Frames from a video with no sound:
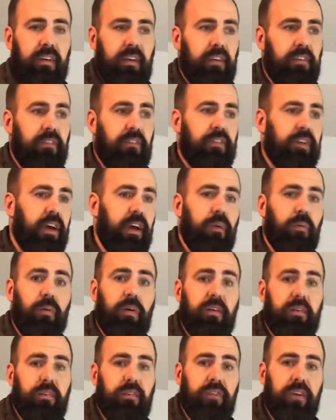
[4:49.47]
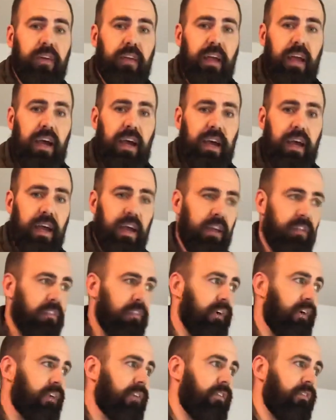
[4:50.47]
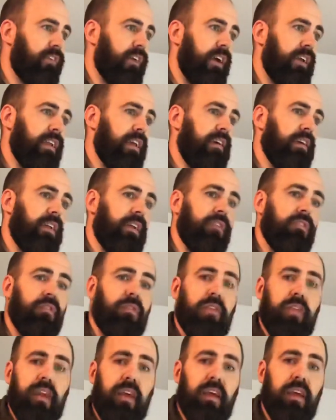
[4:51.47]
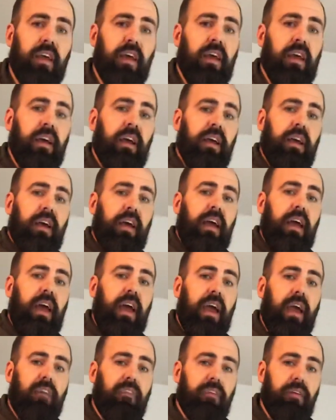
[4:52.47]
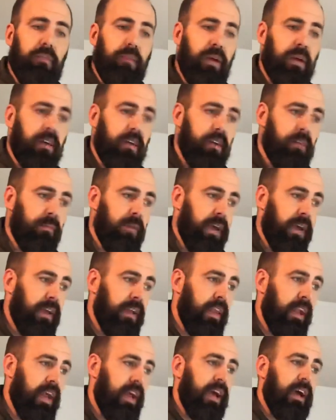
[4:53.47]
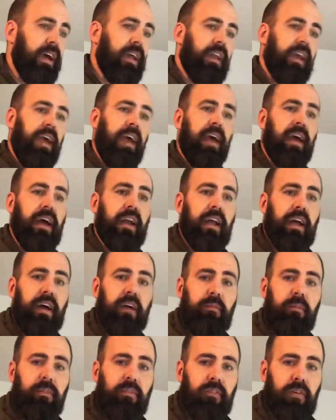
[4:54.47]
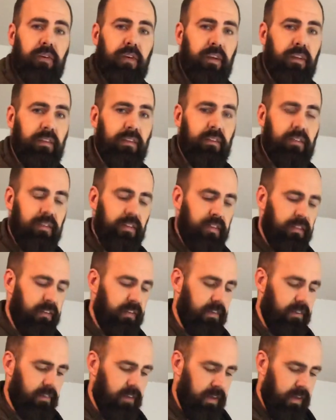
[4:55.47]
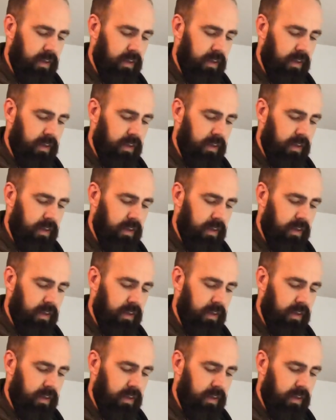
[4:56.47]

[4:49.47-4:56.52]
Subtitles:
if I was to find a hat, hats are hard to find nowadays. You'd think every American man had a hat on before 1960s.